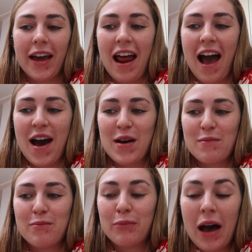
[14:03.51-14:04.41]
it,
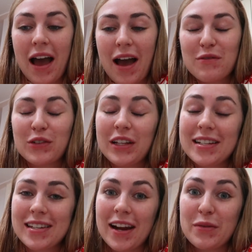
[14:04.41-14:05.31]
but I'm really
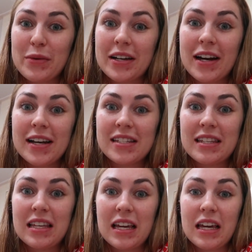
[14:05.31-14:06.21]
excited because
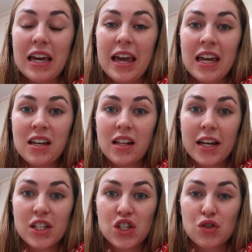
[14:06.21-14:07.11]
the
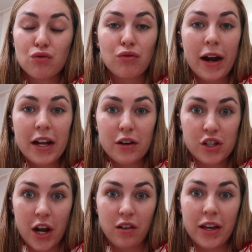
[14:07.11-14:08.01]
English radio
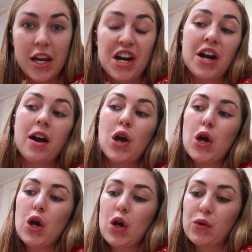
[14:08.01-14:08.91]
channel here
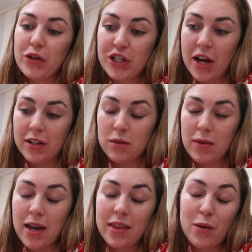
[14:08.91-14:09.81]
reached out to
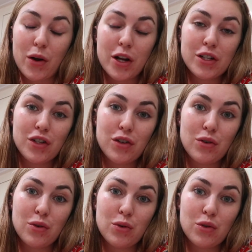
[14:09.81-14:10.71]
me and they wanted to
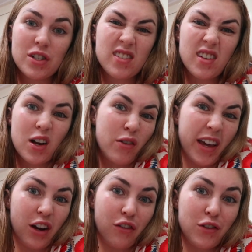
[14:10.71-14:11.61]
do just a
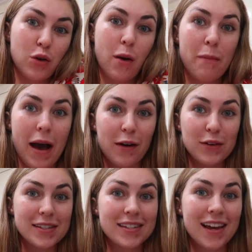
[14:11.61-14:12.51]
quick interview about